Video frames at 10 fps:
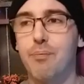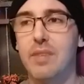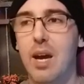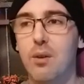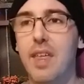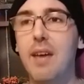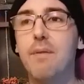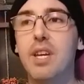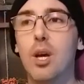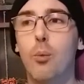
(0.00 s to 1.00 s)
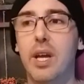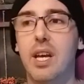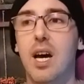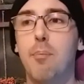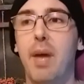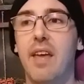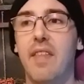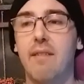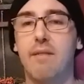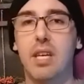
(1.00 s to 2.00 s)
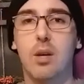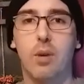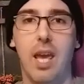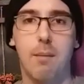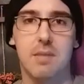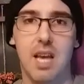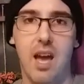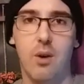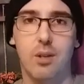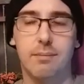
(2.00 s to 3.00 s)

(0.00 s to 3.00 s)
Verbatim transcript: Now, that video went up, and that video came down.